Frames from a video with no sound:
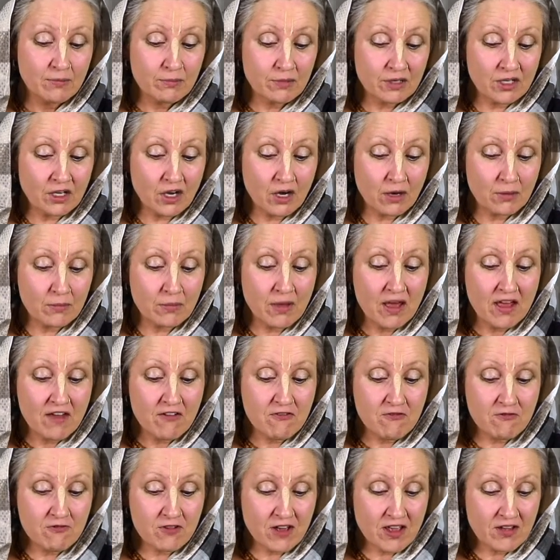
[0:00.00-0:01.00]
become
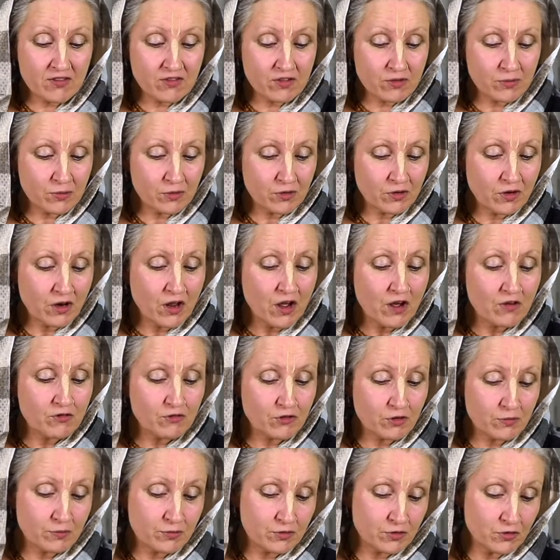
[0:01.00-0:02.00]
favorable
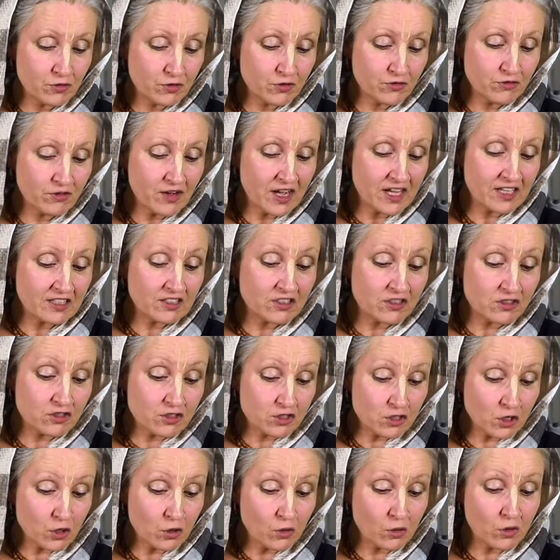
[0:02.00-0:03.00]
for purifying the
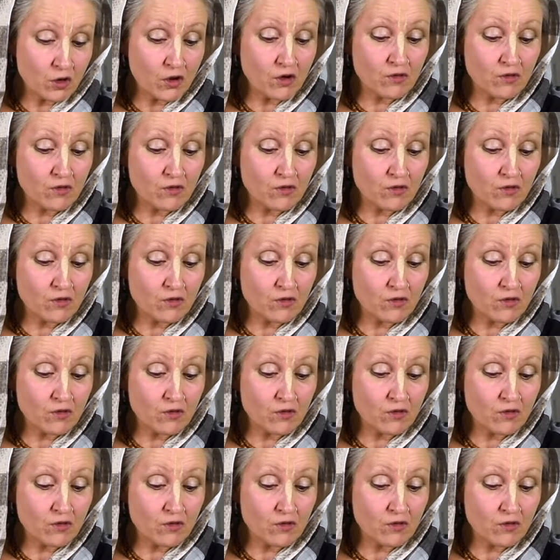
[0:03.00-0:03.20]
soul